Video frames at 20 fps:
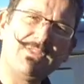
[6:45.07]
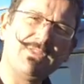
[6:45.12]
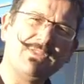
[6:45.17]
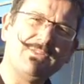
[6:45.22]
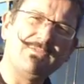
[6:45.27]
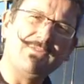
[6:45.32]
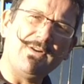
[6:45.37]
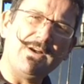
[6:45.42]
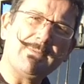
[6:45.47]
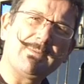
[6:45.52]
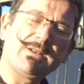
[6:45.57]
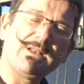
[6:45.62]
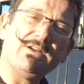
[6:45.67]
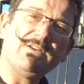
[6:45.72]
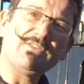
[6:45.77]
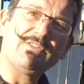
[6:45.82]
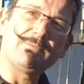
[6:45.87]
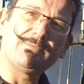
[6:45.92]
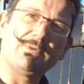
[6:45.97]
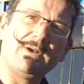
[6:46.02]
The
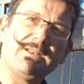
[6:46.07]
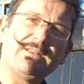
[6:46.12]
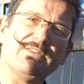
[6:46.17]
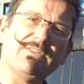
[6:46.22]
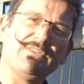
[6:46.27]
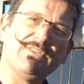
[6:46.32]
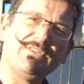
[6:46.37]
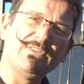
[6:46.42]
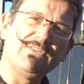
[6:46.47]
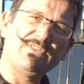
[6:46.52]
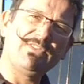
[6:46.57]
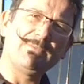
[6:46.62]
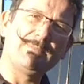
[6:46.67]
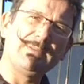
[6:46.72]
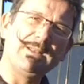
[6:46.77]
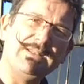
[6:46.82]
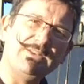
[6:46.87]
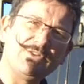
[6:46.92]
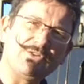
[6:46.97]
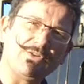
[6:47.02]
fiberglass spreaders
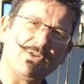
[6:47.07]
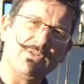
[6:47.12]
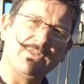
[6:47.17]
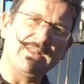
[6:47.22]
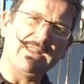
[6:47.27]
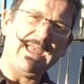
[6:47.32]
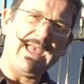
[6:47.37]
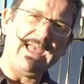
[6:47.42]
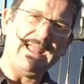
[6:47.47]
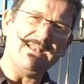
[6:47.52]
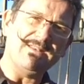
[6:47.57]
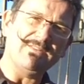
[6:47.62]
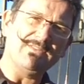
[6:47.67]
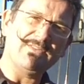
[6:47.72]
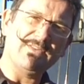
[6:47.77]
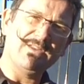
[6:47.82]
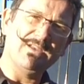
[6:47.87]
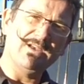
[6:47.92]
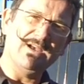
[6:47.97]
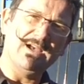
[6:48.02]
splinter on the
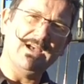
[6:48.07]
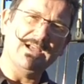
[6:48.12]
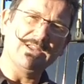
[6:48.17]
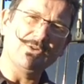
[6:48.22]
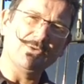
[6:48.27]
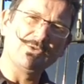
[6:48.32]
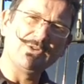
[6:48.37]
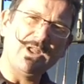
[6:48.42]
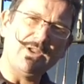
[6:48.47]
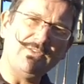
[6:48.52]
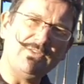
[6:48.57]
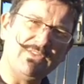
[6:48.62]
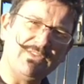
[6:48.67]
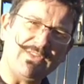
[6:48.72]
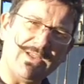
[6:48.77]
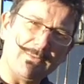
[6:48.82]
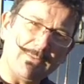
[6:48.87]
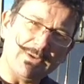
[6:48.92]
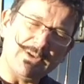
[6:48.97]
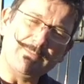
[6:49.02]
end. You'll notice
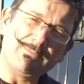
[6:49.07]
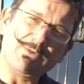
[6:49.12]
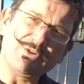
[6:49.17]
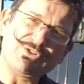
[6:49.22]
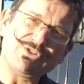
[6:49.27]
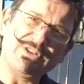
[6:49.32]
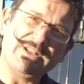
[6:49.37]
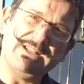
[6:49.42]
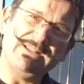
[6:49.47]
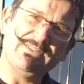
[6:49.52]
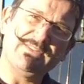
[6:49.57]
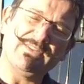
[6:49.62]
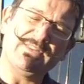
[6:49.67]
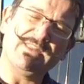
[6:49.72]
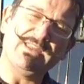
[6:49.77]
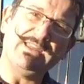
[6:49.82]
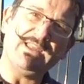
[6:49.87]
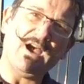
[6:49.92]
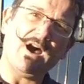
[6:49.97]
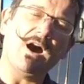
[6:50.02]
that when you push it into
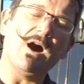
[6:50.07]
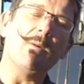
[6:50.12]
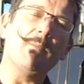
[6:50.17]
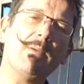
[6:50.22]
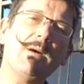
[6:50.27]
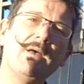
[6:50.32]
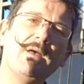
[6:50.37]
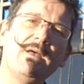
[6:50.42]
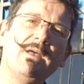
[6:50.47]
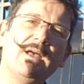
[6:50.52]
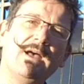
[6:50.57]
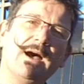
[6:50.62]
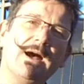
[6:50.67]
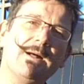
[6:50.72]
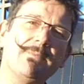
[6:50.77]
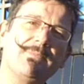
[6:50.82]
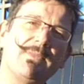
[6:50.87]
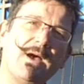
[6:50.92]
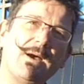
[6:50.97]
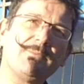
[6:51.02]
the hub.
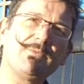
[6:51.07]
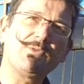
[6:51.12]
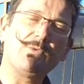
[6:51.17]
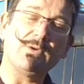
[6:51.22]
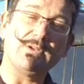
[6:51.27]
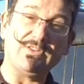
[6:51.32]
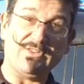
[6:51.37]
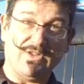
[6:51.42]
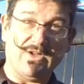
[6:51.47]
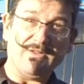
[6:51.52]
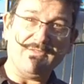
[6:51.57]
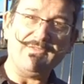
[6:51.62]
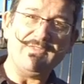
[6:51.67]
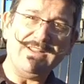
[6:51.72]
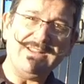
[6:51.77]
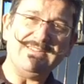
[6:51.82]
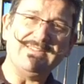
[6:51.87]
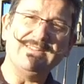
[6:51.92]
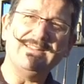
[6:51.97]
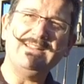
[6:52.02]
The hub's quite a tight
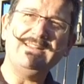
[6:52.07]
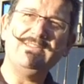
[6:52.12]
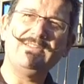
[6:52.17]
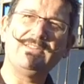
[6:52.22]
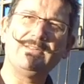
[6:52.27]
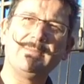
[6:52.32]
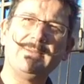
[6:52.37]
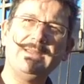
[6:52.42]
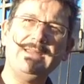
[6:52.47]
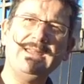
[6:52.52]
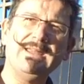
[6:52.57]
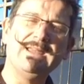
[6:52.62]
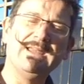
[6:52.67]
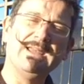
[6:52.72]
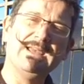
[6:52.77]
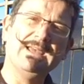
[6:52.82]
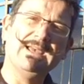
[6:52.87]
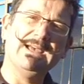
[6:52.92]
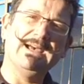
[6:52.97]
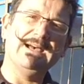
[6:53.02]
fit, it needs to be,
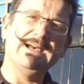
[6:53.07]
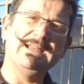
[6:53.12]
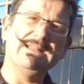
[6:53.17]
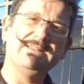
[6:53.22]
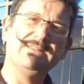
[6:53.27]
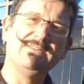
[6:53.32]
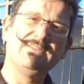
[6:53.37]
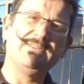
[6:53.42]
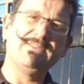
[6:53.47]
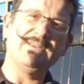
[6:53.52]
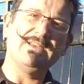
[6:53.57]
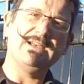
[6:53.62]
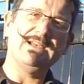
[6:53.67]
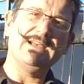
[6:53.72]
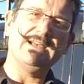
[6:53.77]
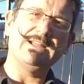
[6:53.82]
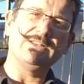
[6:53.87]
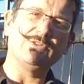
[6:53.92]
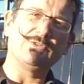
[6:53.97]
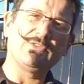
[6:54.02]
and
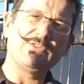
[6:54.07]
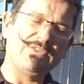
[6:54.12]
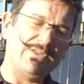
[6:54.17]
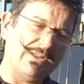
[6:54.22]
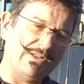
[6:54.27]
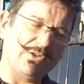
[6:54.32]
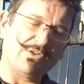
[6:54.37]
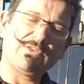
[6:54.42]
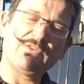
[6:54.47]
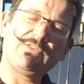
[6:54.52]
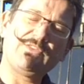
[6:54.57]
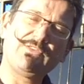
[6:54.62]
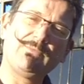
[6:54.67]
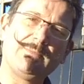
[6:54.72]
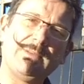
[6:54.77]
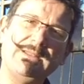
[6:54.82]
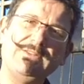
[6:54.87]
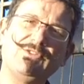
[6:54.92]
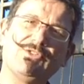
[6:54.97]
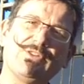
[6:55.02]
you'll see a lot of
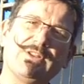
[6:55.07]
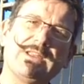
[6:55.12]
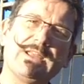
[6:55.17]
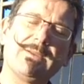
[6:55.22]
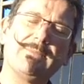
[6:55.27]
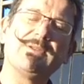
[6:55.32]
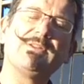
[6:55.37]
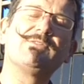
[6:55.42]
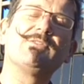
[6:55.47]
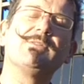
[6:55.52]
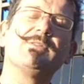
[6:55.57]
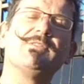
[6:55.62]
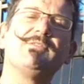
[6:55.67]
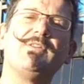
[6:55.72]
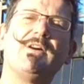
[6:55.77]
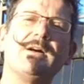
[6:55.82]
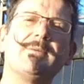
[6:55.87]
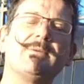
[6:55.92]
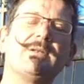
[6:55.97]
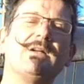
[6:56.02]
splintering coming from the
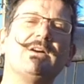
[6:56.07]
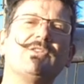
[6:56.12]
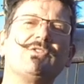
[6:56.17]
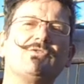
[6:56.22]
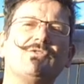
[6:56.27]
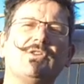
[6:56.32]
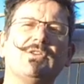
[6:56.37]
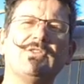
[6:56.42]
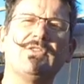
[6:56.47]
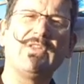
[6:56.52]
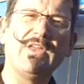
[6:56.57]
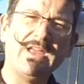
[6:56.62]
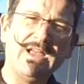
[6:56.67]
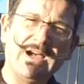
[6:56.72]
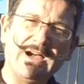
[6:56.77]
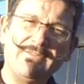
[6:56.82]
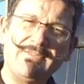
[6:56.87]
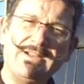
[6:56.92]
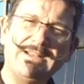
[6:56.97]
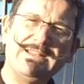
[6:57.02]
fiberglass rods.
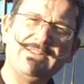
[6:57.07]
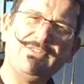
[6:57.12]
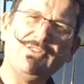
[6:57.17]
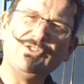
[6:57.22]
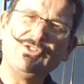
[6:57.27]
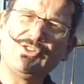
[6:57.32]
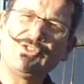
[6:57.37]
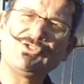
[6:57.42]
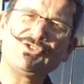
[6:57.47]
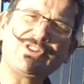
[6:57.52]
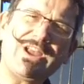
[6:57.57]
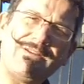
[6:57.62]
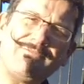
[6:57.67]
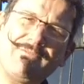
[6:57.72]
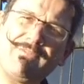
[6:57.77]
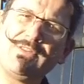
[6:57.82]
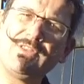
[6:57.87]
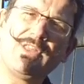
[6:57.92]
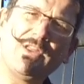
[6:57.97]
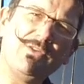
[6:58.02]
I found if you just
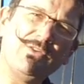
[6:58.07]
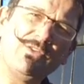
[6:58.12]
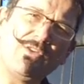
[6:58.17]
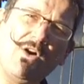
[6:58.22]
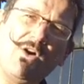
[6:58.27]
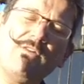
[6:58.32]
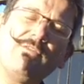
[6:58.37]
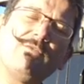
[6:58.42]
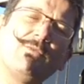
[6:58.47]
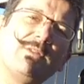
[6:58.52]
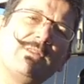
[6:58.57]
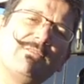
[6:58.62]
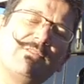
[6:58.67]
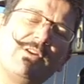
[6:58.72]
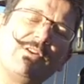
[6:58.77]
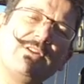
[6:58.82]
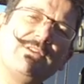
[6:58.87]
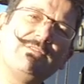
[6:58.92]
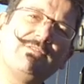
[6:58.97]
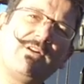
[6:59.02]
chamfered those off with a
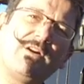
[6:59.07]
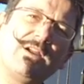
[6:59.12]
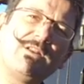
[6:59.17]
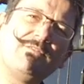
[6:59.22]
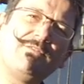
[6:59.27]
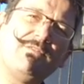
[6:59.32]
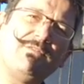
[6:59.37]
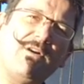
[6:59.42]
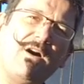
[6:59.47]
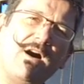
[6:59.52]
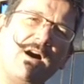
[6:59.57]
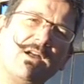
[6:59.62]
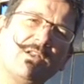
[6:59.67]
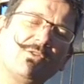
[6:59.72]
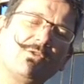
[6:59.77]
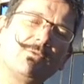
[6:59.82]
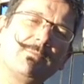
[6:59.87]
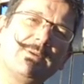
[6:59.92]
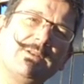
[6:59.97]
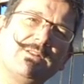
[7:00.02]
very fine file
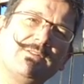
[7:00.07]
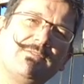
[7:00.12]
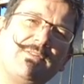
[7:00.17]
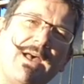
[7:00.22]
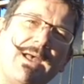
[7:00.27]
or a bit of